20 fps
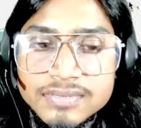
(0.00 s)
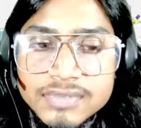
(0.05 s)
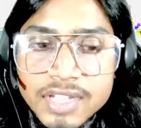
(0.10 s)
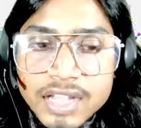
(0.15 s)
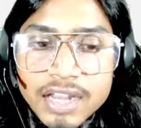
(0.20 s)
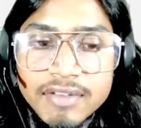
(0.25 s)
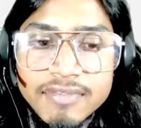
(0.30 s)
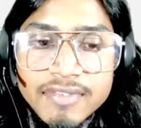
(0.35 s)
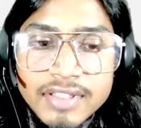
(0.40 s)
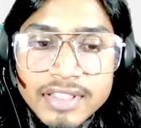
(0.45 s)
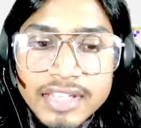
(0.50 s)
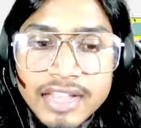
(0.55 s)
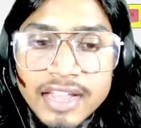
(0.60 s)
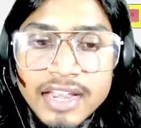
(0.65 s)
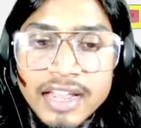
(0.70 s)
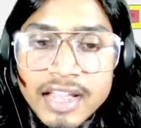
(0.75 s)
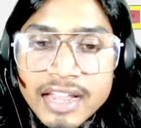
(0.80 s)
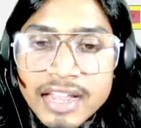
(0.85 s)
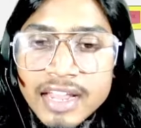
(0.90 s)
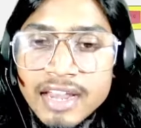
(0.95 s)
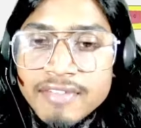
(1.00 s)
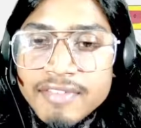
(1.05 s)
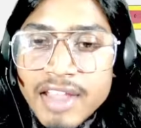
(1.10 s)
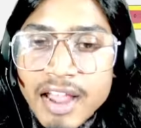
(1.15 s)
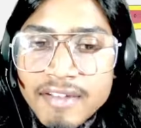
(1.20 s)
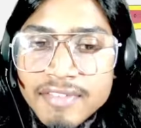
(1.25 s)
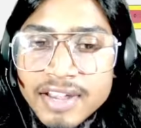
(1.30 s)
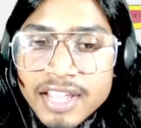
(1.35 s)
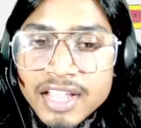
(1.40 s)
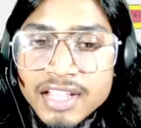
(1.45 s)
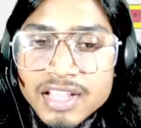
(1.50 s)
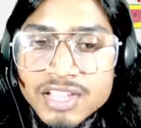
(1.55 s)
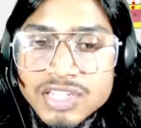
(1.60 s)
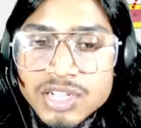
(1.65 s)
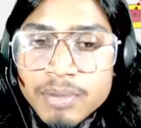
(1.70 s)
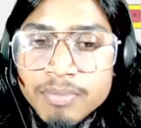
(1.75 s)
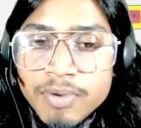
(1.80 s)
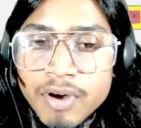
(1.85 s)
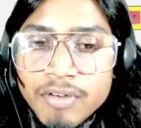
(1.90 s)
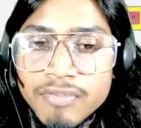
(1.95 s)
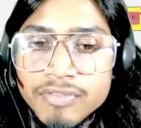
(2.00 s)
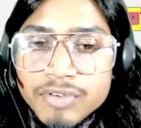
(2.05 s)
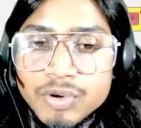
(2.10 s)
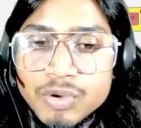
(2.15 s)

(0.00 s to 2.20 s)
and then again we have taken the jump of